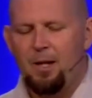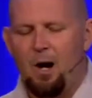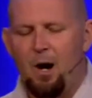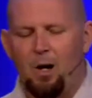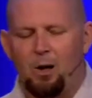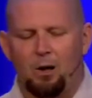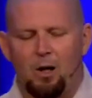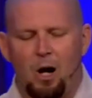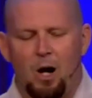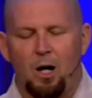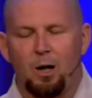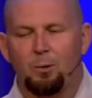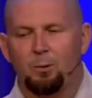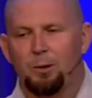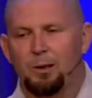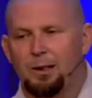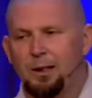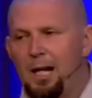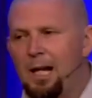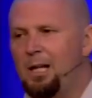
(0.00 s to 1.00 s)
are our
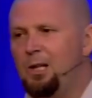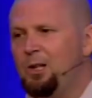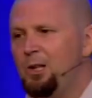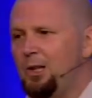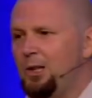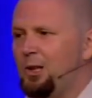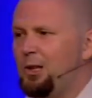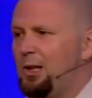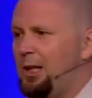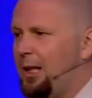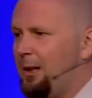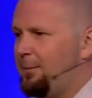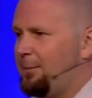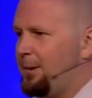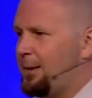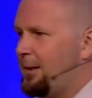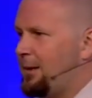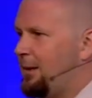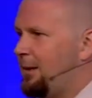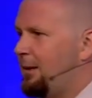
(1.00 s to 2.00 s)

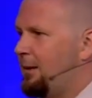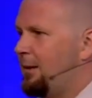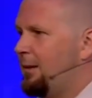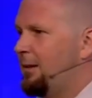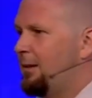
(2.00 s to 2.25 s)
relationships.